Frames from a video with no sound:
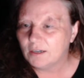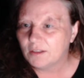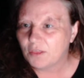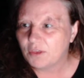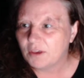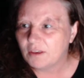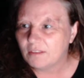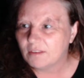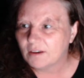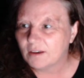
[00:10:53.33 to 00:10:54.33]
thing
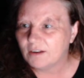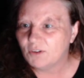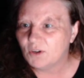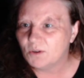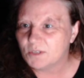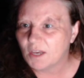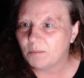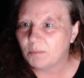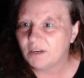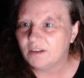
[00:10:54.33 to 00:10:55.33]
that kind of goes
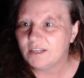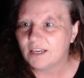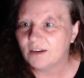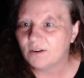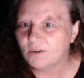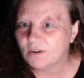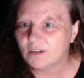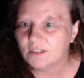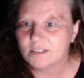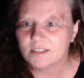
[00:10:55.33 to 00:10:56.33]
up and down
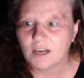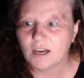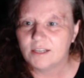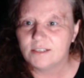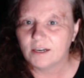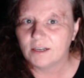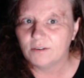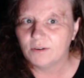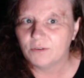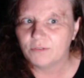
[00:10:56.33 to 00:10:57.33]
on the sides. I
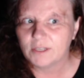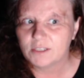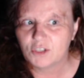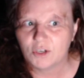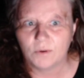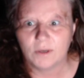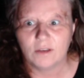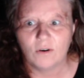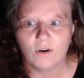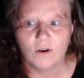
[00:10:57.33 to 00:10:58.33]
don't know if that's showing at
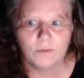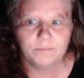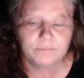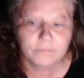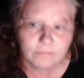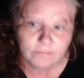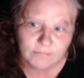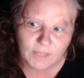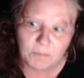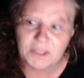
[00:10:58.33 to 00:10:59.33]
all,
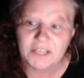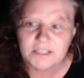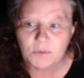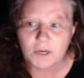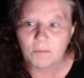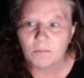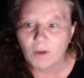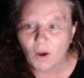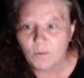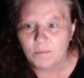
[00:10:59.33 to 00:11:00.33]
but that's what I'm
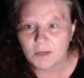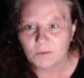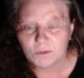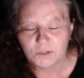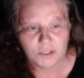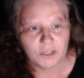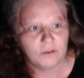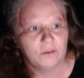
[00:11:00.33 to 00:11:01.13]
hoping will show.